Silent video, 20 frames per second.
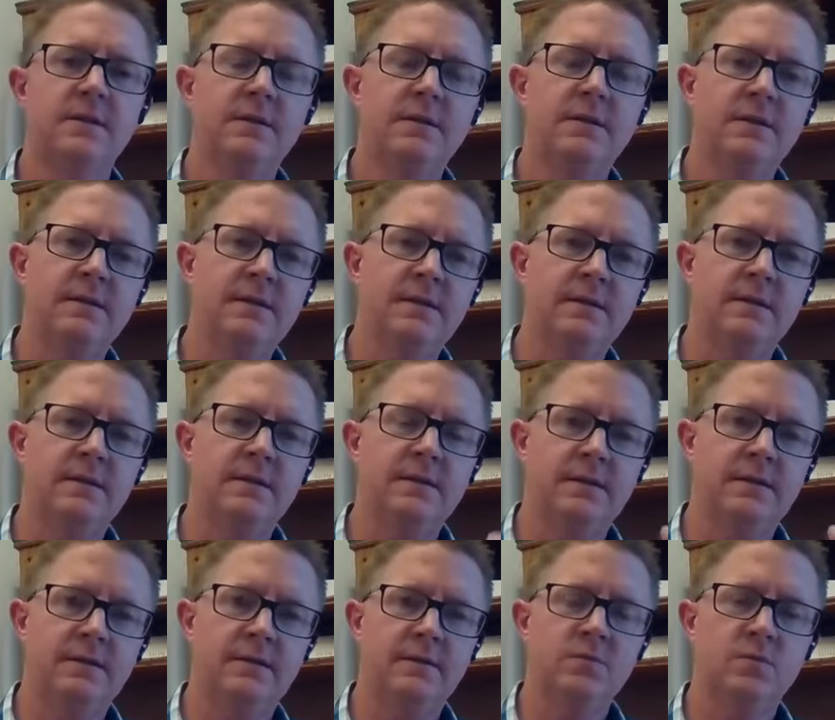
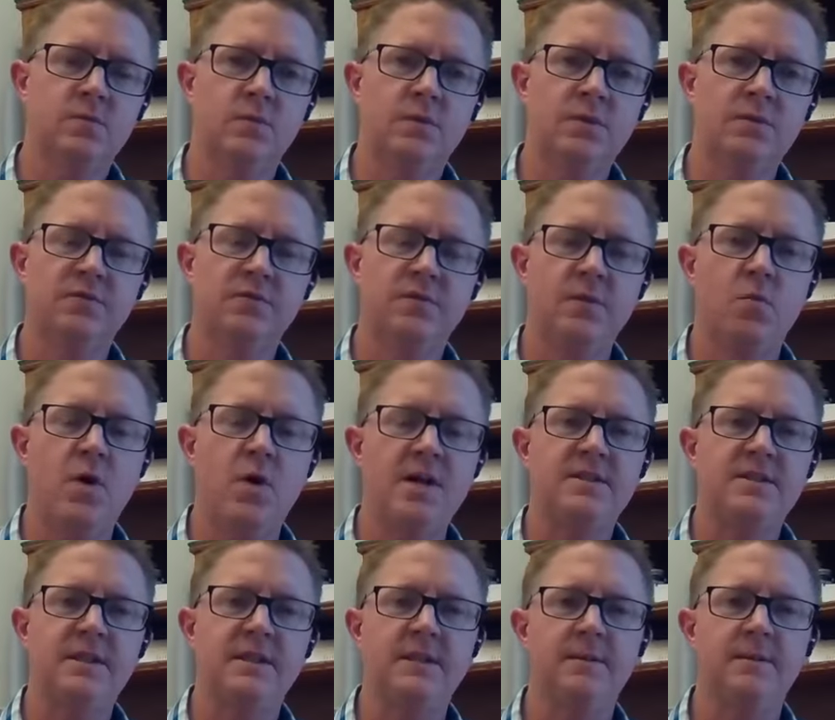It's fun
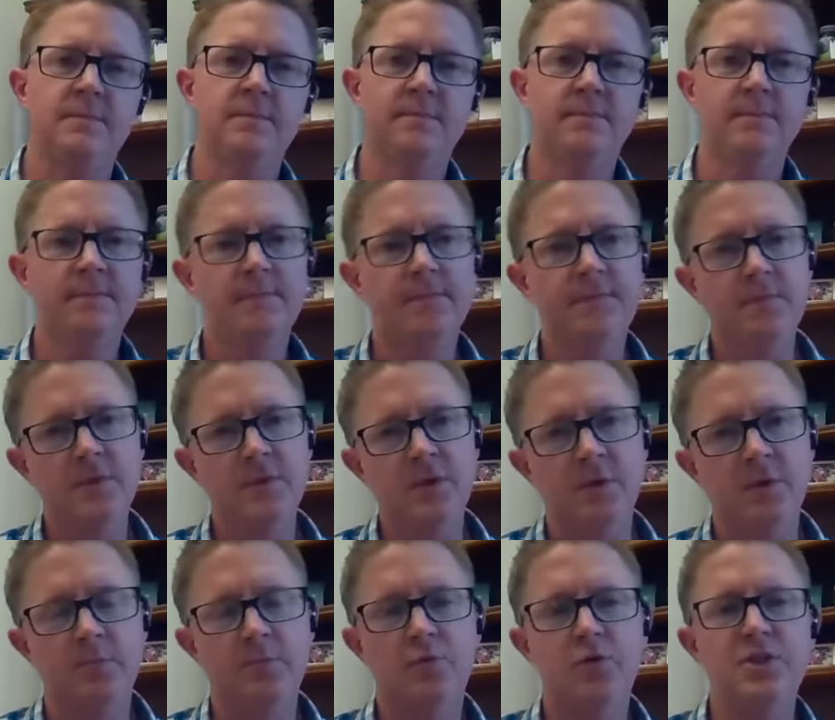watching them
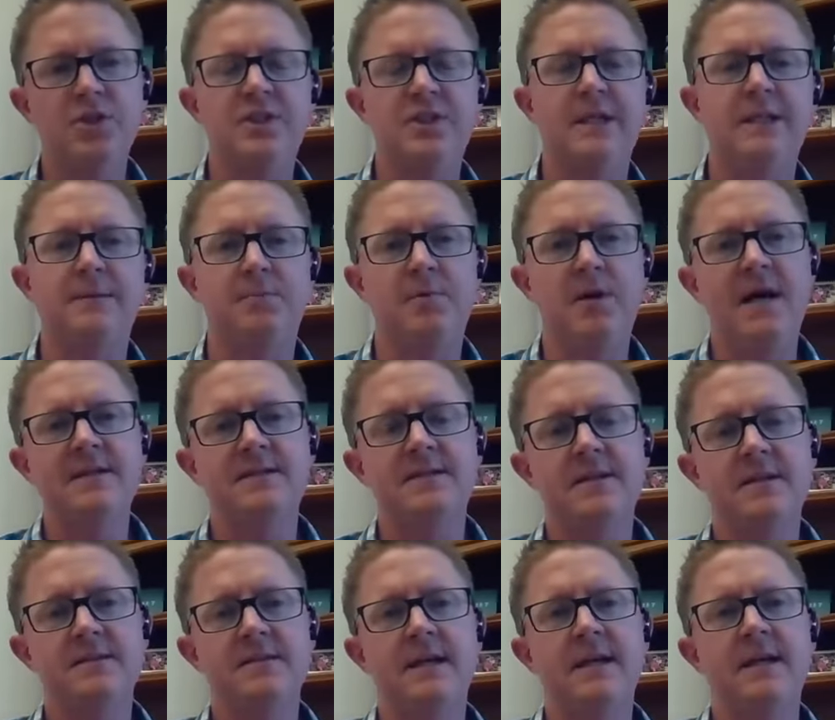appreciate the
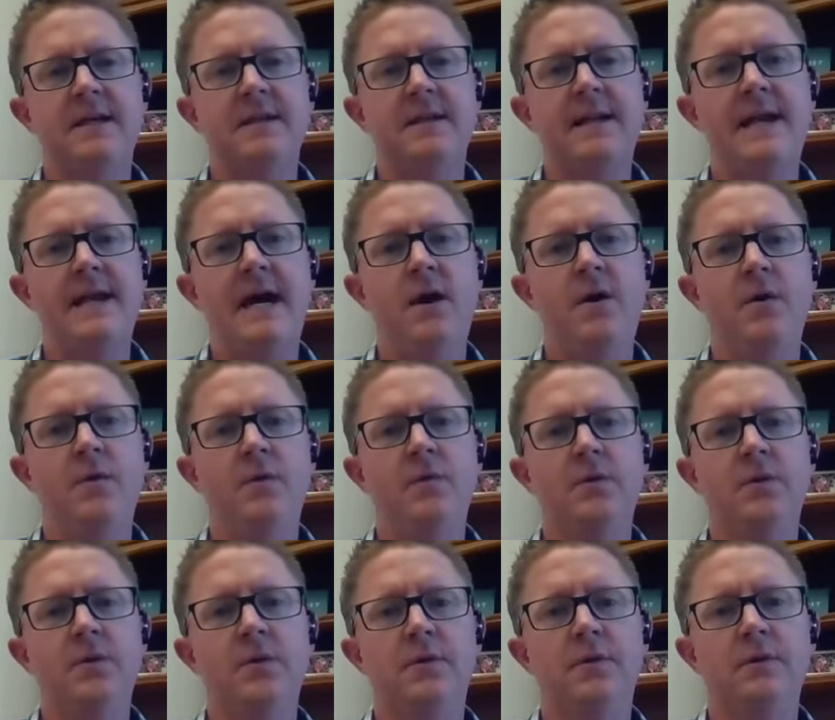process, and
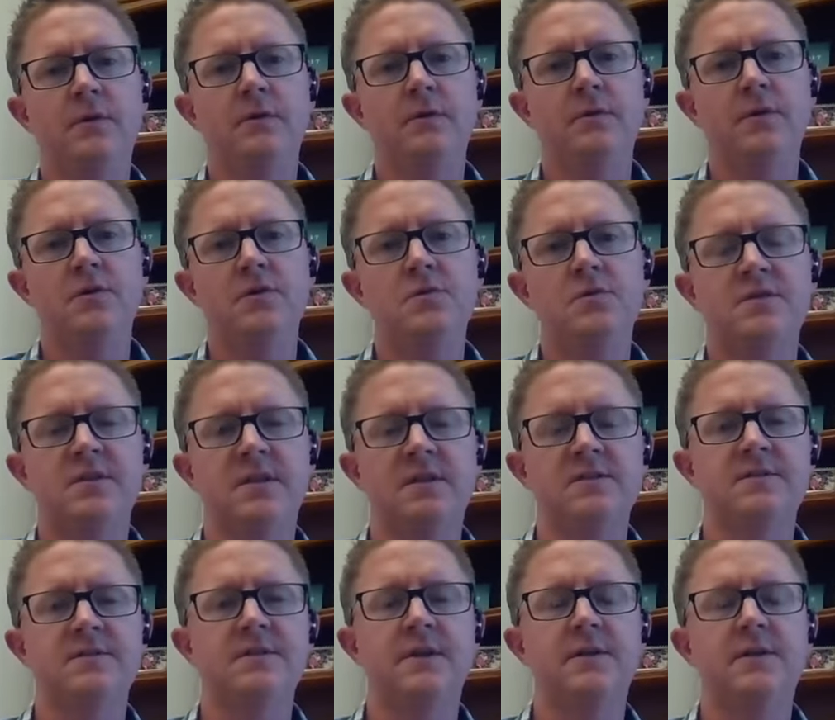now they're used to
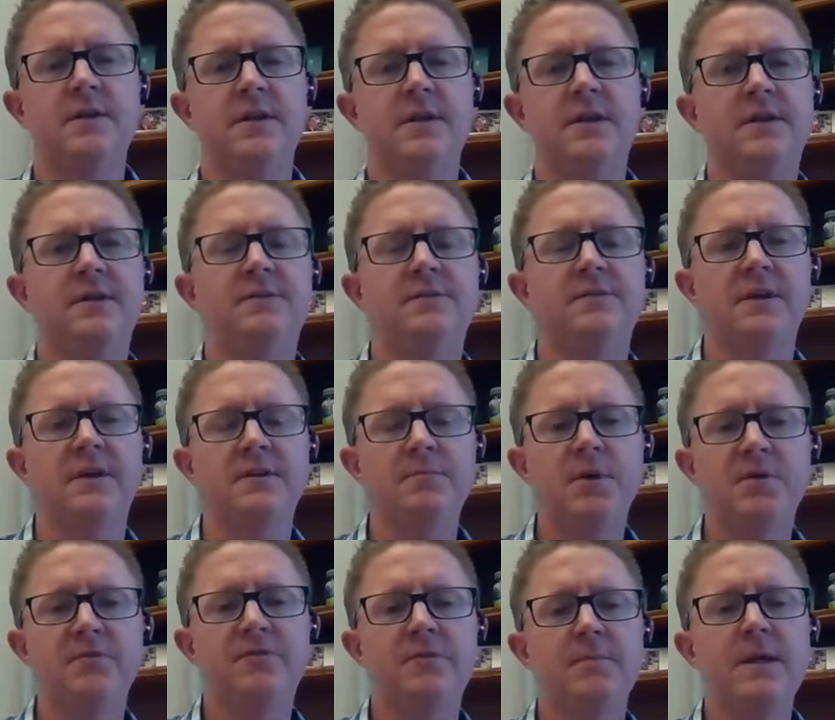considering these things.
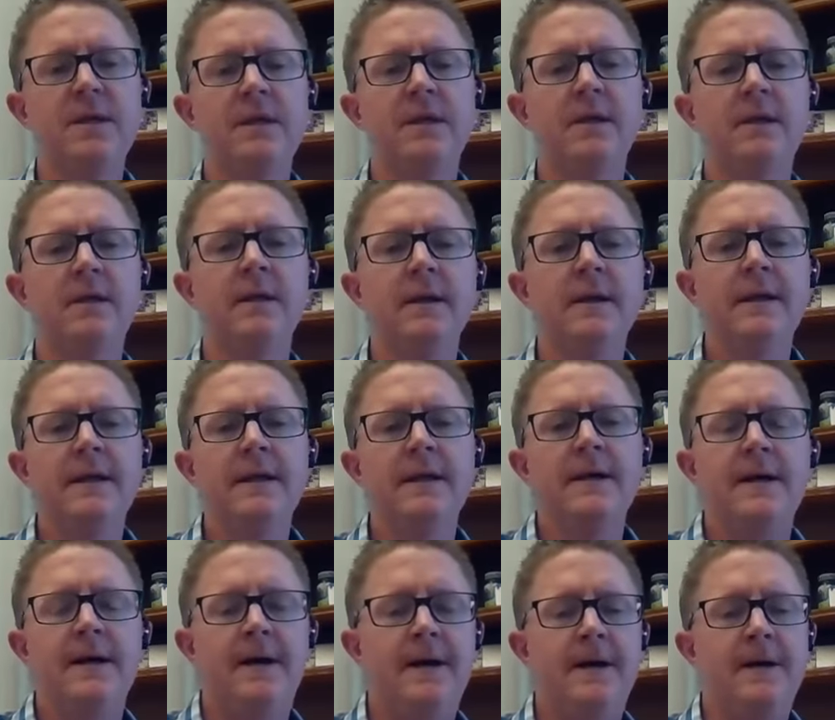But for many,
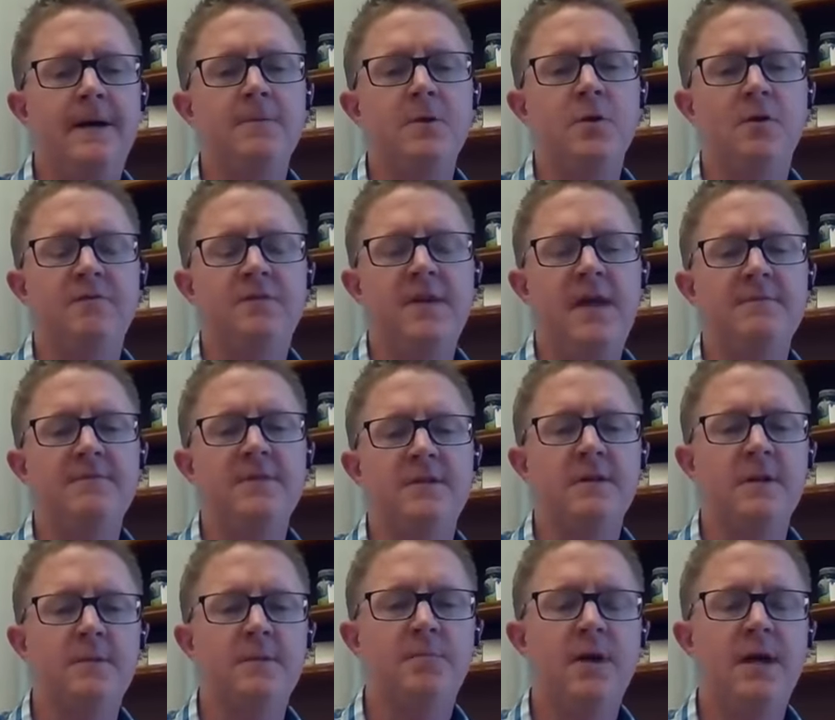if they haven't
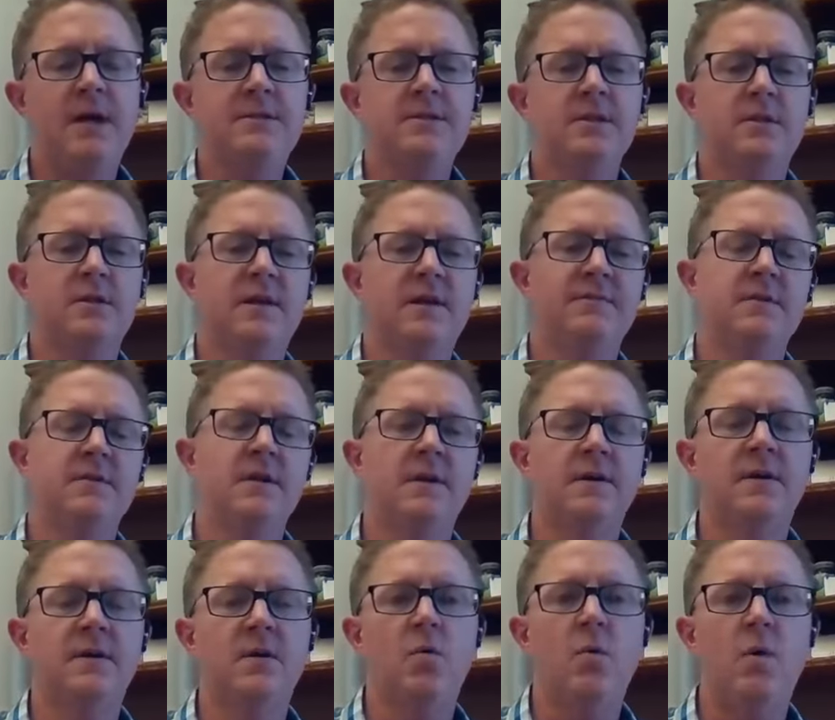done a project or haven't
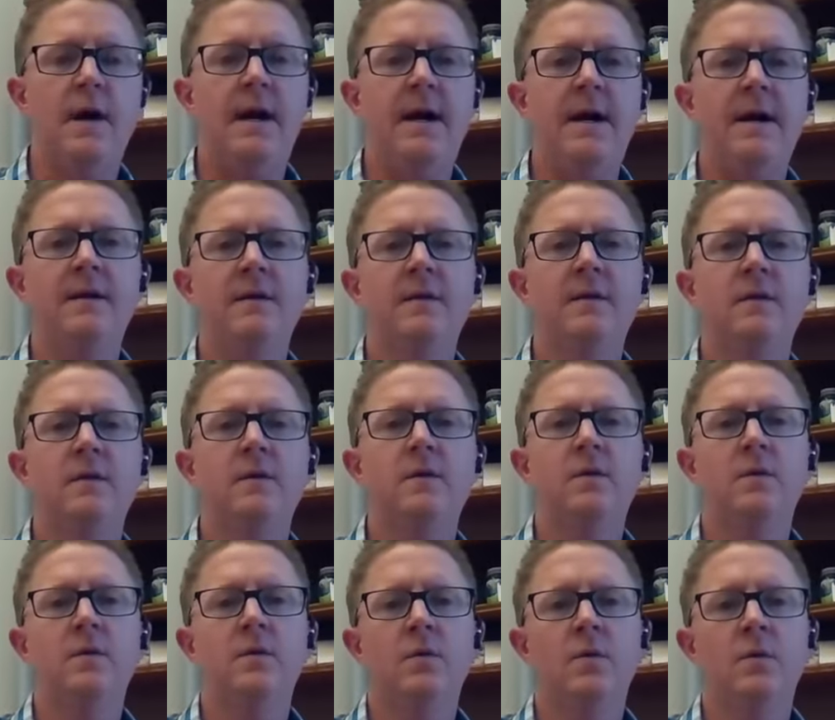done it in a
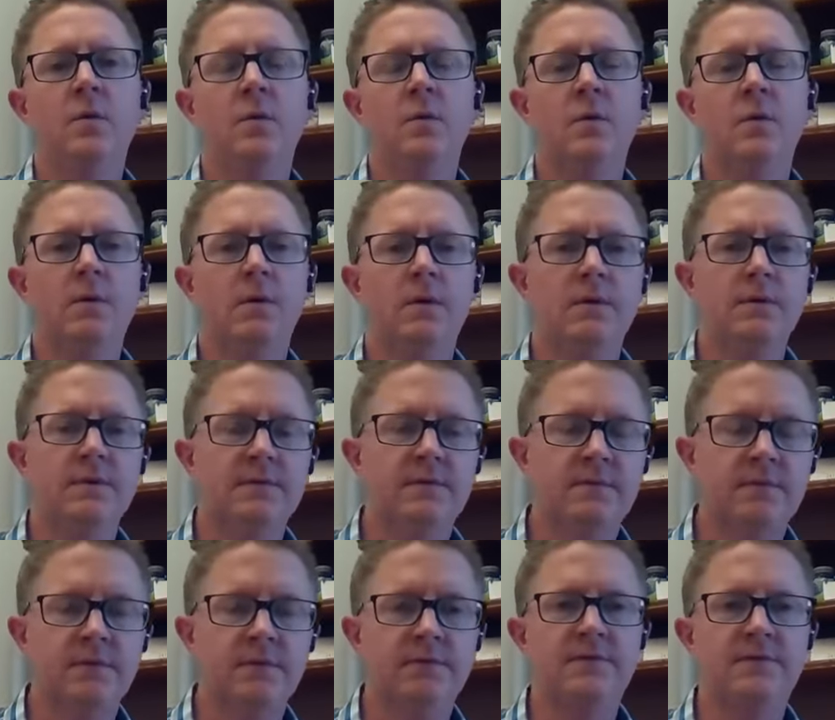while, or
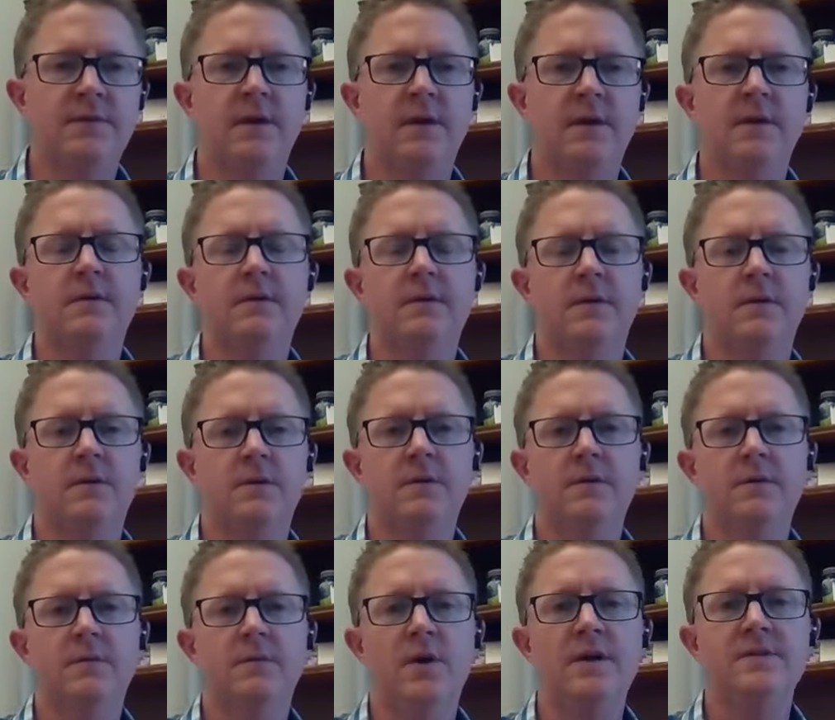done
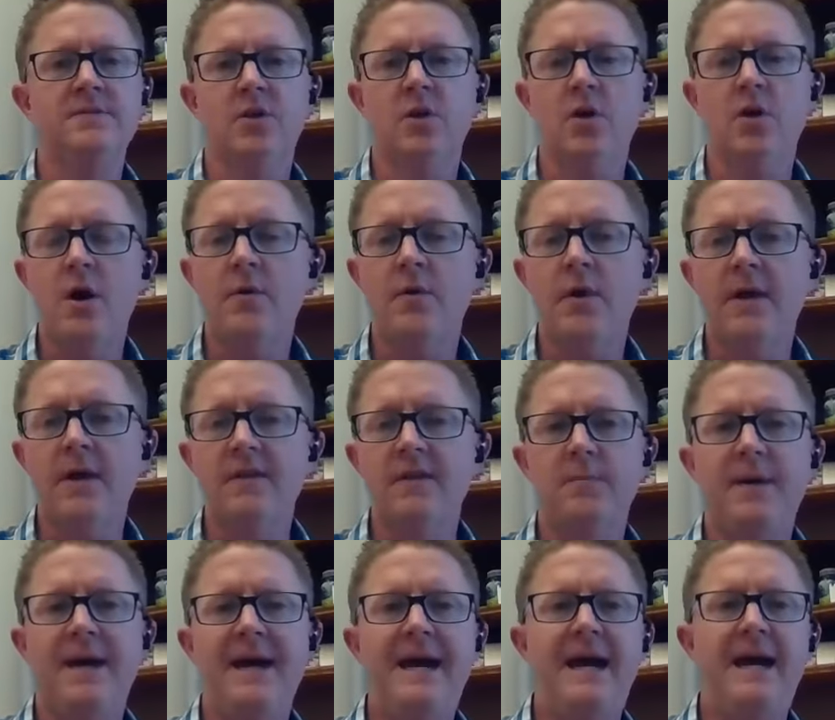it where it hasn't gone right in
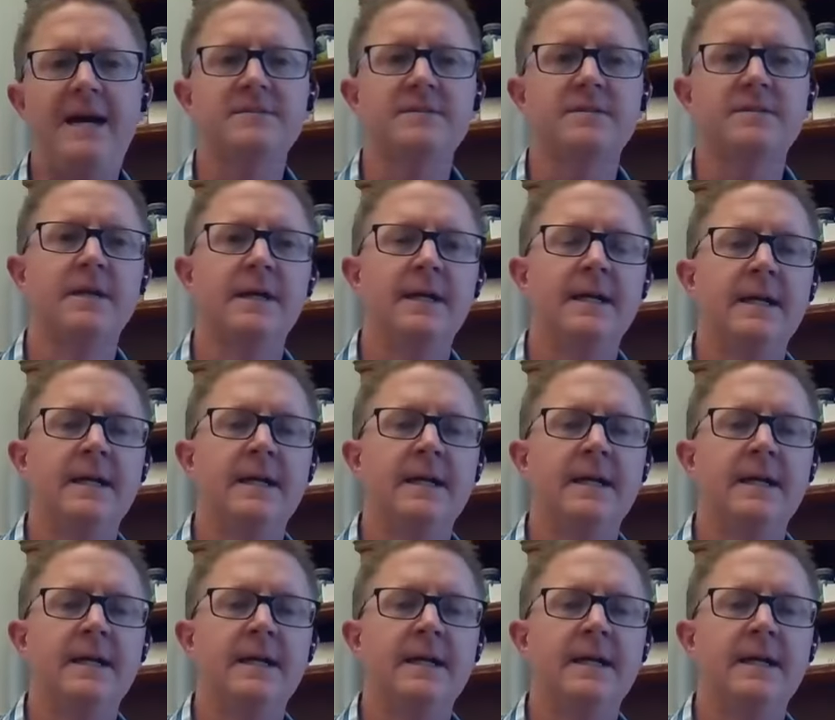the past,